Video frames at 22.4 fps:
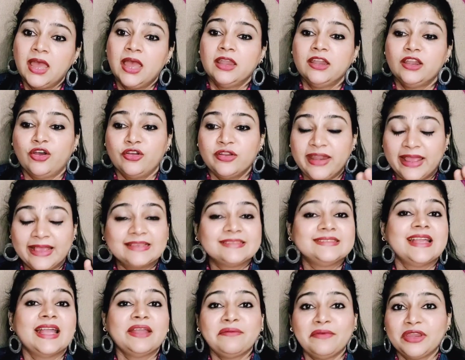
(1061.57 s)
Now, next
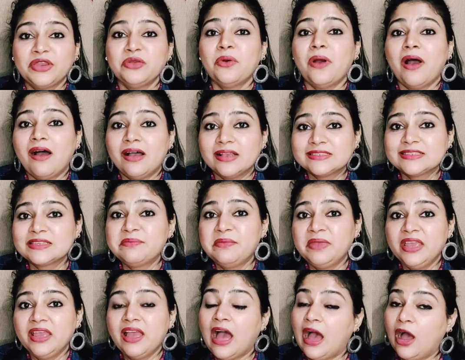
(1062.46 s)
time when you ask
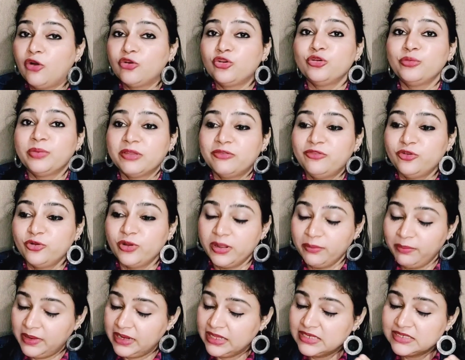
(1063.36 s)
me how to be
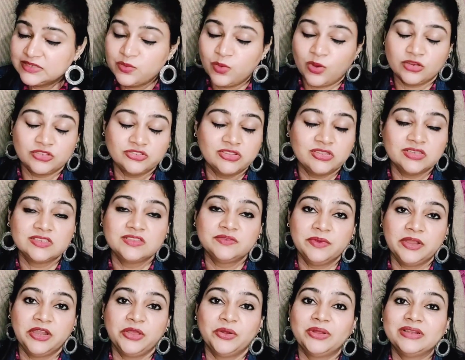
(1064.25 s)
fluent, please watch this
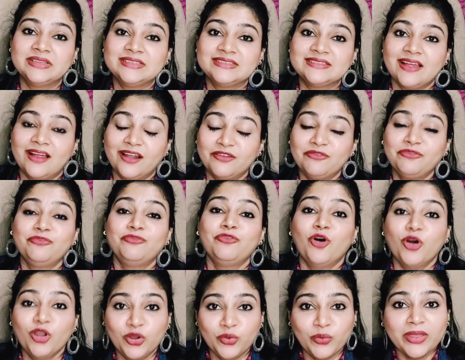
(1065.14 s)
video and start
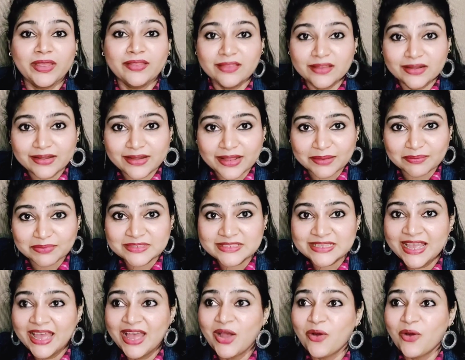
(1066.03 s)
following the tips.